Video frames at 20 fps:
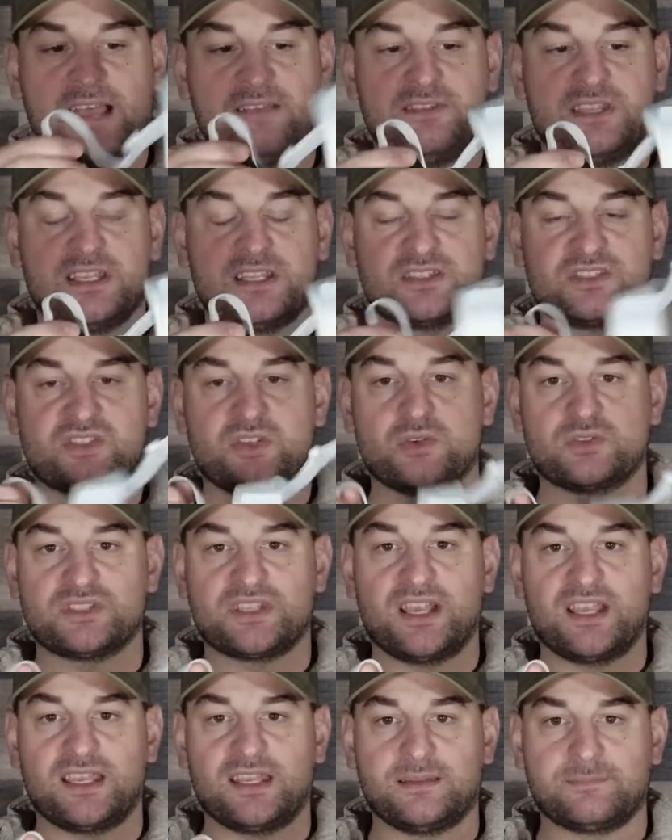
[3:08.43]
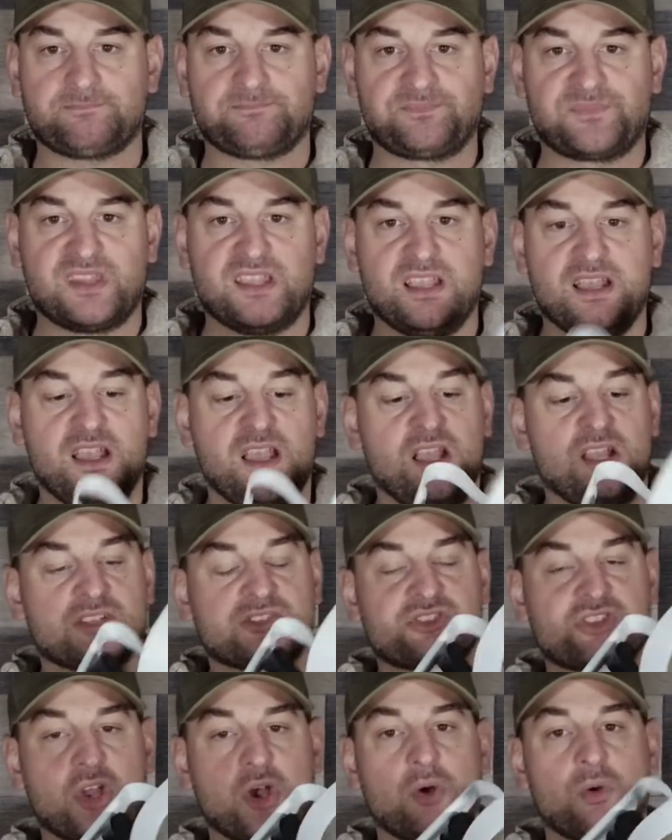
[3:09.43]
having it so tight.
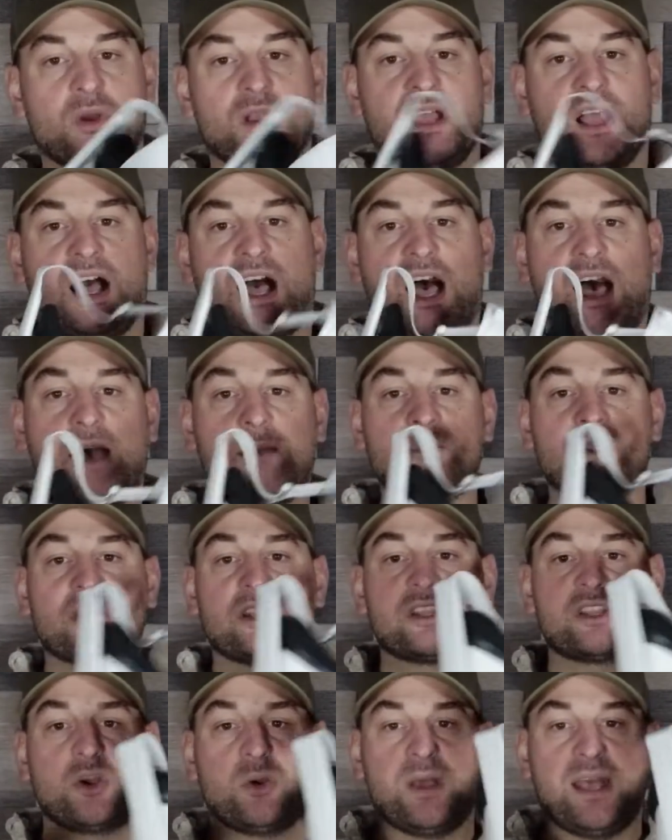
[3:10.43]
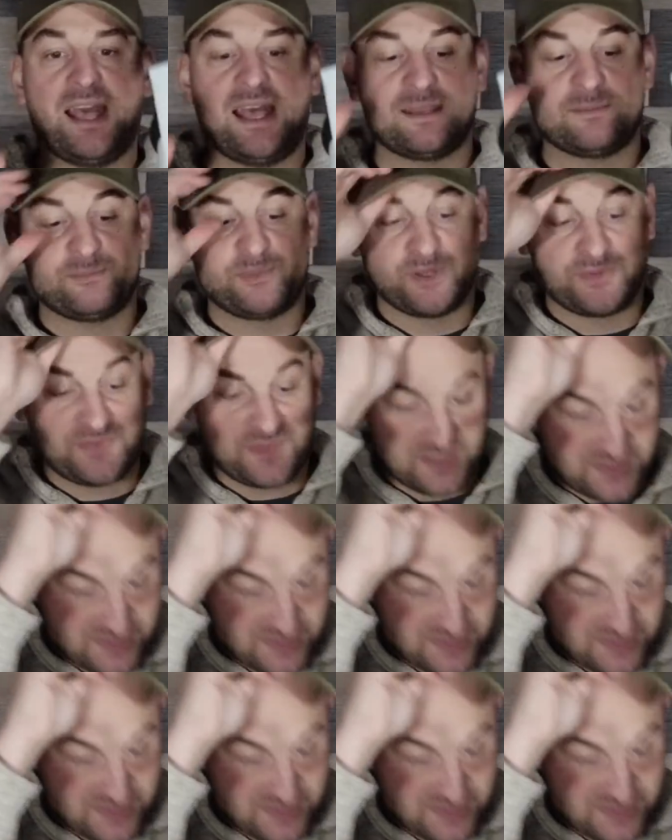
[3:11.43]
So I'm going to go ahead and put